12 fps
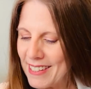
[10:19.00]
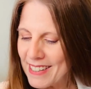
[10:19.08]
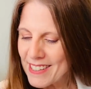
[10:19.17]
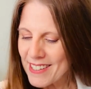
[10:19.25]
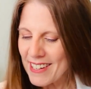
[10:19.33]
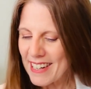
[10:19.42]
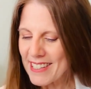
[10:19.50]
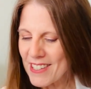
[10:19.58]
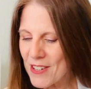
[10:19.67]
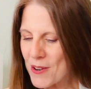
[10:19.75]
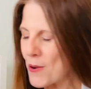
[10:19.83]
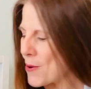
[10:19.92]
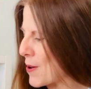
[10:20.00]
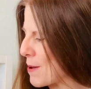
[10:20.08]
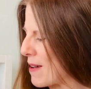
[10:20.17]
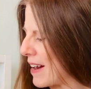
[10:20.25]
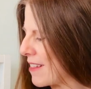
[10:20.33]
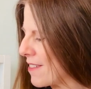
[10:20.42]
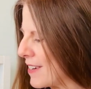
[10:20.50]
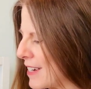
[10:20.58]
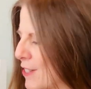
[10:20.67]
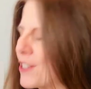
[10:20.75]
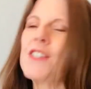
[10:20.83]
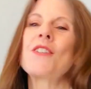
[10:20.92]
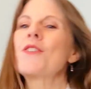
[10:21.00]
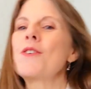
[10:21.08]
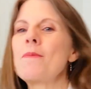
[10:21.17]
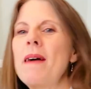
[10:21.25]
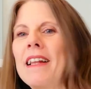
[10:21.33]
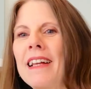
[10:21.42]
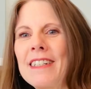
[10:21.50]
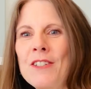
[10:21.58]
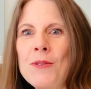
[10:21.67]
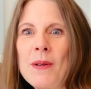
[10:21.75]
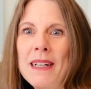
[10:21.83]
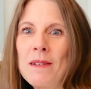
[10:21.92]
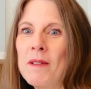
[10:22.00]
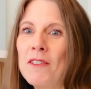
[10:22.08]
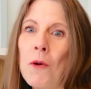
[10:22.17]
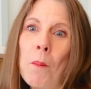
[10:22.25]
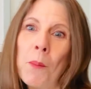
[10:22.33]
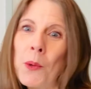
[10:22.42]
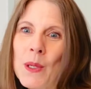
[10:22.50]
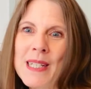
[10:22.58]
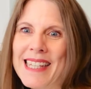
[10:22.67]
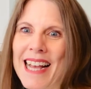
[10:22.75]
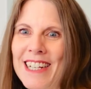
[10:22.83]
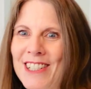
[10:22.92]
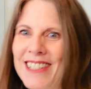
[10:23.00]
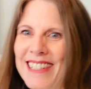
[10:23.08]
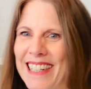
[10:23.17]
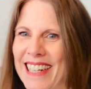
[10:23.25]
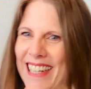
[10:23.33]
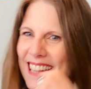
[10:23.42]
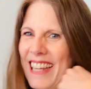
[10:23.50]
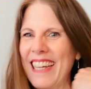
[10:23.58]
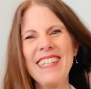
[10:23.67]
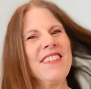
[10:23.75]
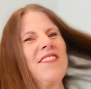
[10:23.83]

So let's talk about, I thought I'd just talk about, like, do a little bit of a book section in these